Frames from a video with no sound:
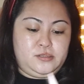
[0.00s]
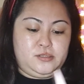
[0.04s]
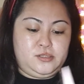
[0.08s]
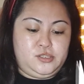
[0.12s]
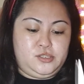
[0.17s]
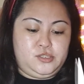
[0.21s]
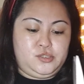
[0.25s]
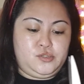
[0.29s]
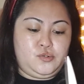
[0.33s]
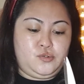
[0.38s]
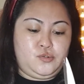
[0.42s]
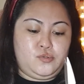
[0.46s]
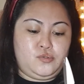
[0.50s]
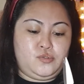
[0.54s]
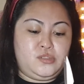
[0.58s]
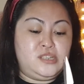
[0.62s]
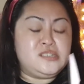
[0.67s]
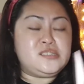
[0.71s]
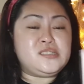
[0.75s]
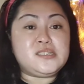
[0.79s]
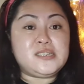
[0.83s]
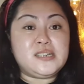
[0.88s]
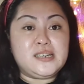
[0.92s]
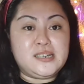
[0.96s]
So
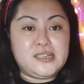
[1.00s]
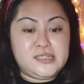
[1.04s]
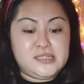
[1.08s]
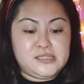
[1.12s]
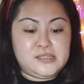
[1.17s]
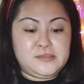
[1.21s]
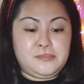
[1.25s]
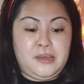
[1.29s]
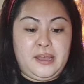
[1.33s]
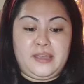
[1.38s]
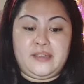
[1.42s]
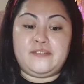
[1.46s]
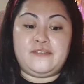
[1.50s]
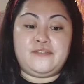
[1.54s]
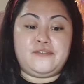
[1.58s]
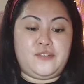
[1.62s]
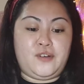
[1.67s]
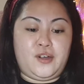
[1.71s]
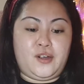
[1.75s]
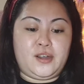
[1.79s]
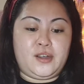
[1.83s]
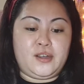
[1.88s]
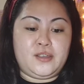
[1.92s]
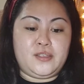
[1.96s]
this is by
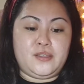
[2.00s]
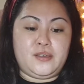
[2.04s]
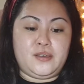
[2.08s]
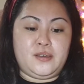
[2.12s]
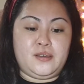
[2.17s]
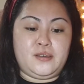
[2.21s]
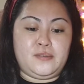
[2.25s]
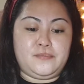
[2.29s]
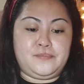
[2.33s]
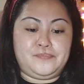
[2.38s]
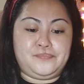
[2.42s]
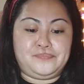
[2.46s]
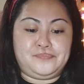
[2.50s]
far the